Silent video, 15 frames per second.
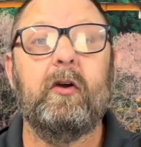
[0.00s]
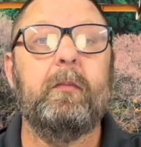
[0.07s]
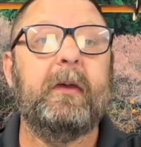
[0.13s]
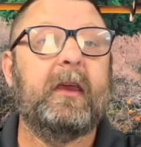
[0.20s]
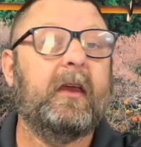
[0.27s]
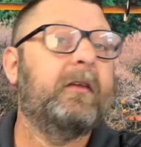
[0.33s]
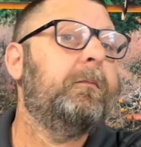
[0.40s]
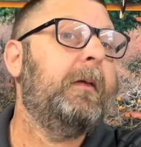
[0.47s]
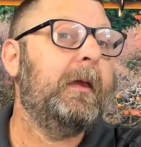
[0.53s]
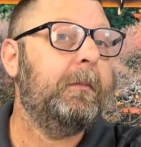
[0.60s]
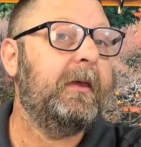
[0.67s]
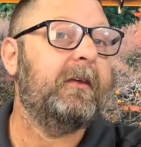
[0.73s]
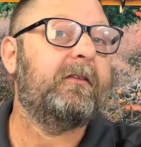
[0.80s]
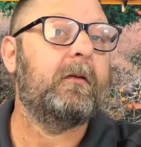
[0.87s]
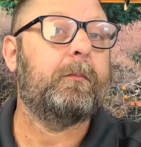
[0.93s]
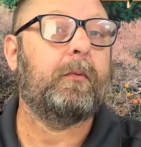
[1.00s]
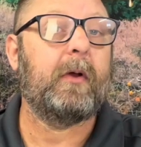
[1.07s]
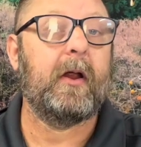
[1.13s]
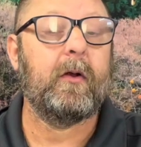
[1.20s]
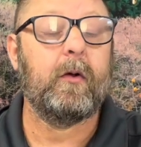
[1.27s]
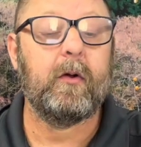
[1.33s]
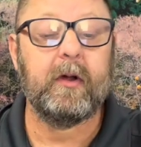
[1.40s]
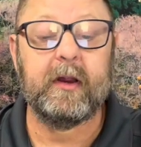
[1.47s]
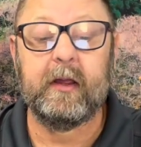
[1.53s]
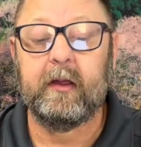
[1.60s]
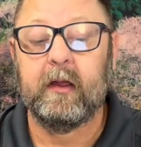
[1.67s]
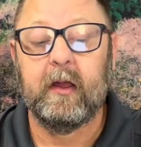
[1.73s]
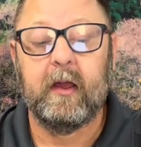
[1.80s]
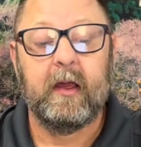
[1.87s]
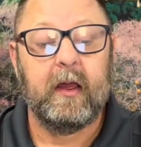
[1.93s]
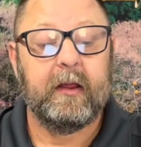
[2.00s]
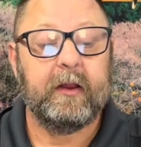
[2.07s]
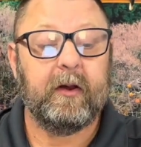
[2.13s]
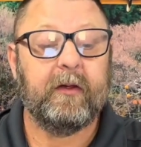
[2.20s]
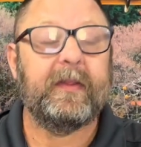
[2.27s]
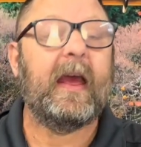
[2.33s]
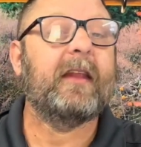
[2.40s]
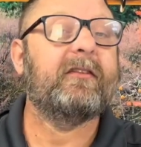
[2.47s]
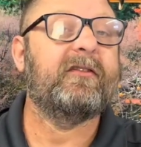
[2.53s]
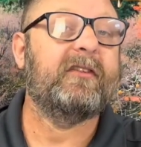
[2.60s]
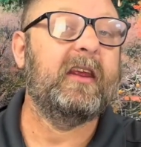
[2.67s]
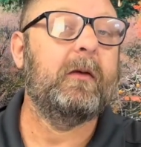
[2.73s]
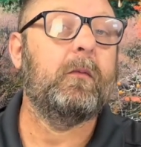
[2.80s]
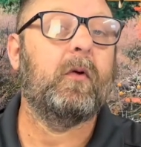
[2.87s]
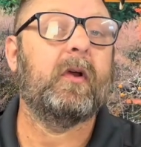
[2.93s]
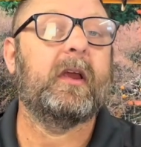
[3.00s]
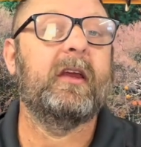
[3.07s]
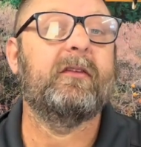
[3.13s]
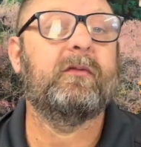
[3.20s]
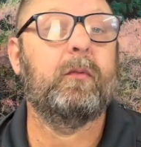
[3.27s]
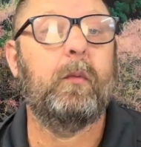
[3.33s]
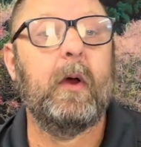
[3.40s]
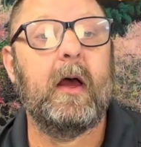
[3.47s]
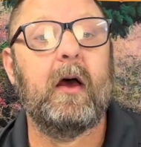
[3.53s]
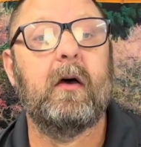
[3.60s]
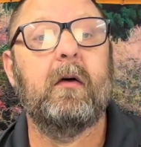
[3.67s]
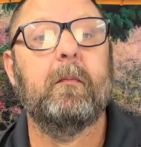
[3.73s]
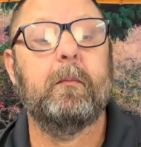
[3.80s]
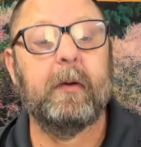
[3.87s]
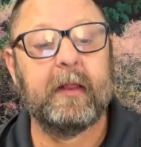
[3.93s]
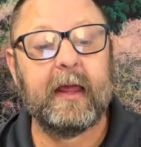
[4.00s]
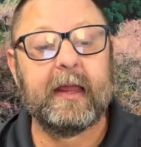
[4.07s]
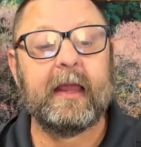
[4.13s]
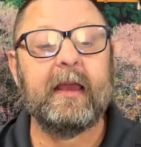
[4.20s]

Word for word: because maybe it's a priority. You know, that's teamwork as well. But like I